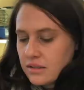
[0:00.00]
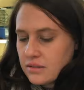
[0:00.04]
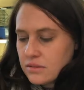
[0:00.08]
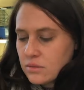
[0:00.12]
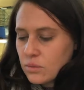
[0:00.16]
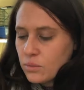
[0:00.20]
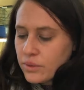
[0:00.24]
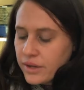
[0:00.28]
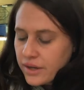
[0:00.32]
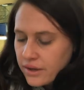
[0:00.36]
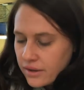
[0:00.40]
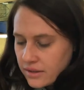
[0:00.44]
It's
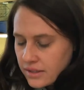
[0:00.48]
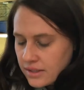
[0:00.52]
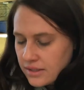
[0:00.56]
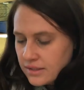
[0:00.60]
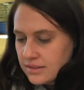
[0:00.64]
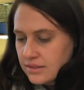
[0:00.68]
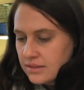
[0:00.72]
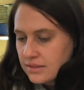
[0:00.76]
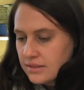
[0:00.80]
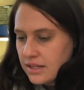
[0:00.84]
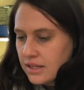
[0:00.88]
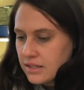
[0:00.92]

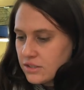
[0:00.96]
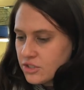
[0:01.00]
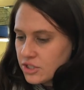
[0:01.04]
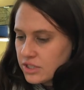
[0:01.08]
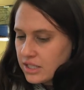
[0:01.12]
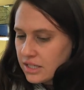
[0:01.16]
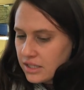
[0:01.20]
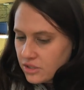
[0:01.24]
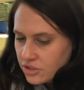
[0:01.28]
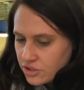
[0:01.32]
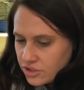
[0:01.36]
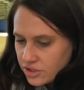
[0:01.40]
awareness, it's
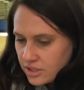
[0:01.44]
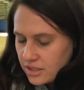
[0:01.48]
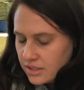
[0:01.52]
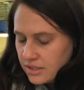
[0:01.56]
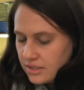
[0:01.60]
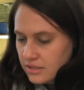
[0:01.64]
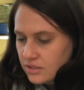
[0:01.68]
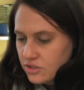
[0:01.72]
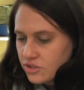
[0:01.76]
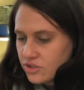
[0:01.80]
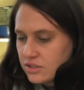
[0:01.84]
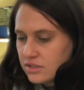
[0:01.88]
education,
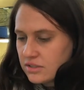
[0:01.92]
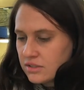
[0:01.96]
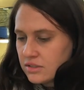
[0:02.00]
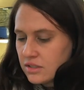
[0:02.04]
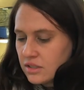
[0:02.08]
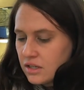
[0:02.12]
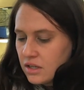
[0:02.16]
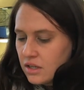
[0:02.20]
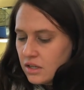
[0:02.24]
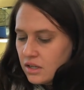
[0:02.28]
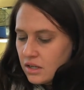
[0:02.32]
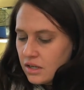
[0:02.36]
it's just,
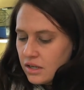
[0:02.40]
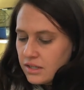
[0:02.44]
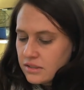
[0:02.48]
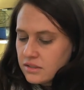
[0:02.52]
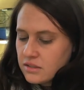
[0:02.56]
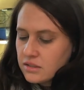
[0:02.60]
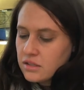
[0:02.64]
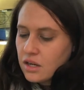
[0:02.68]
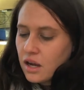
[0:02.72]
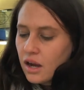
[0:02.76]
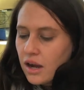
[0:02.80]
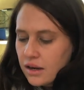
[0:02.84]

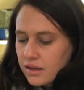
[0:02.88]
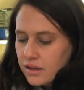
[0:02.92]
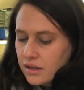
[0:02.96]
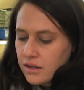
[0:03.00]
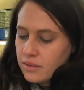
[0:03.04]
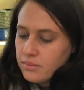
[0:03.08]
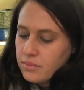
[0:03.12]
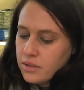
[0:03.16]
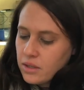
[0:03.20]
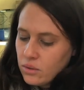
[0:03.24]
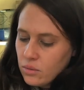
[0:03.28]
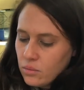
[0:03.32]
it's talking
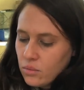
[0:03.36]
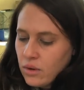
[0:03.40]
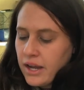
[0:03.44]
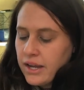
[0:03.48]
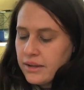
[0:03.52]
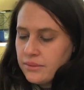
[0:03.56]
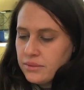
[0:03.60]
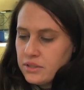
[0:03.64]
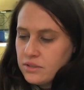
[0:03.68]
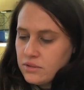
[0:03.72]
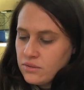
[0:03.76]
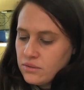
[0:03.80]
about
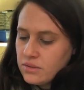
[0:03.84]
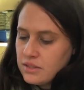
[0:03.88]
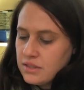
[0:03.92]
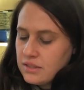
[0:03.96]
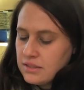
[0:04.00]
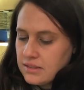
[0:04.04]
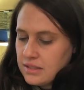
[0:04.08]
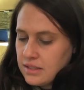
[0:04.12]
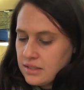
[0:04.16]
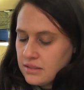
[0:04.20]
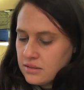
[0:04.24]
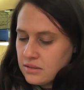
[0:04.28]
why we do these
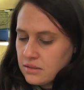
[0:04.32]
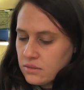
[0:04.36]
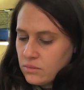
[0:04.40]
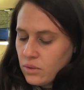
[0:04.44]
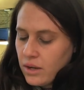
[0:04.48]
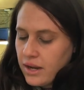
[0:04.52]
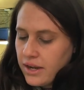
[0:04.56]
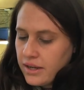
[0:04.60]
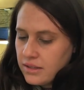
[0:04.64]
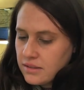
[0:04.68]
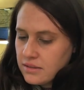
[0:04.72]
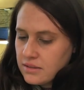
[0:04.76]
things and
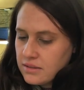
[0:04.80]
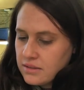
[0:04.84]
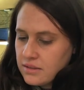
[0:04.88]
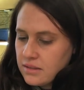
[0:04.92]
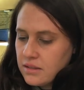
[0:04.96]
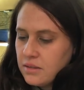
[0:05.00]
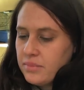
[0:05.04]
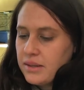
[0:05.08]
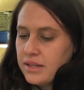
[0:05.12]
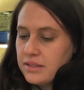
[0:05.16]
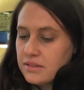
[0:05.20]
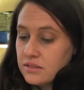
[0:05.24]
why it's to
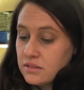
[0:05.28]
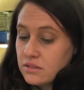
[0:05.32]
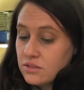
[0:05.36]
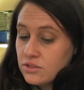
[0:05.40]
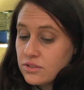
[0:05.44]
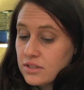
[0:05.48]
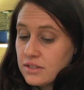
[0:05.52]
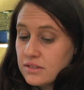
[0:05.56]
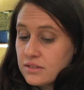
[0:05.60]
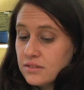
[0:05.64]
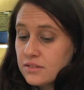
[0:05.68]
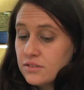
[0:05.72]
the best
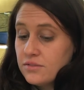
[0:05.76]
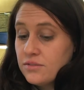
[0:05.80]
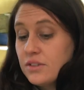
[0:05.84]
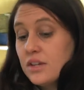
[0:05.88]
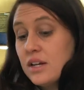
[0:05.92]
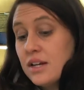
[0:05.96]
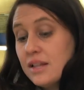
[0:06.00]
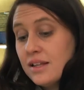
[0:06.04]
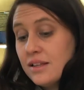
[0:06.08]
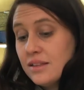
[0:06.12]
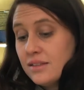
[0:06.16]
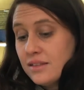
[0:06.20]
interest of
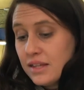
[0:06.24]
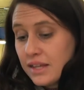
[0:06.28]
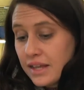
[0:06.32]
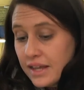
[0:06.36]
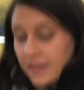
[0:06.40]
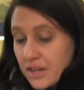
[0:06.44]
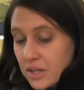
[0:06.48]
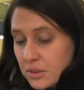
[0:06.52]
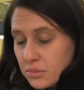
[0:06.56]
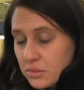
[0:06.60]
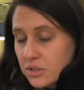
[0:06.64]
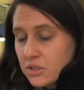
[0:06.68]
the
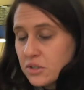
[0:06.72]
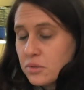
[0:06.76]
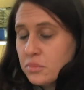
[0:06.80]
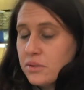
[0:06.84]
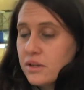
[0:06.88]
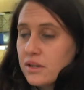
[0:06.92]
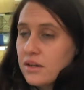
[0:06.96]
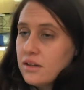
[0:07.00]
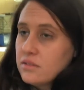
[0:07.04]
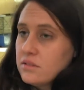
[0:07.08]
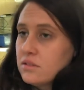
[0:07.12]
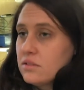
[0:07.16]
animal,
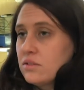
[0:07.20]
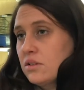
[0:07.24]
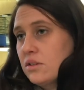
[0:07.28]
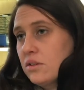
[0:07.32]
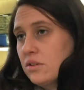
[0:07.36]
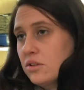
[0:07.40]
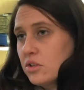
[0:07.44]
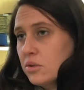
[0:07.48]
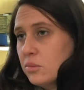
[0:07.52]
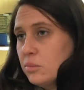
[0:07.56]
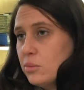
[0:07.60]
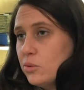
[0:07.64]
but also to the
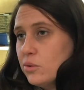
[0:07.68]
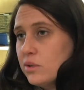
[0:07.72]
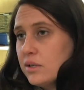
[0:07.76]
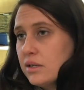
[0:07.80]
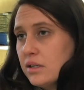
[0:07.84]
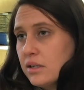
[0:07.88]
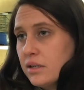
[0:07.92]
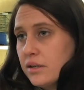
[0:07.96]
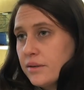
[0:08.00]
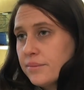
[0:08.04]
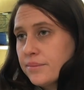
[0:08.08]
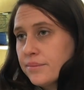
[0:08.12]

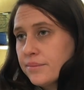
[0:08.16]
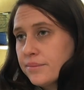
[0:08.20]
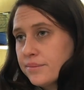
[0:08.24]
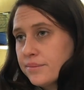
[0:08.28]
community.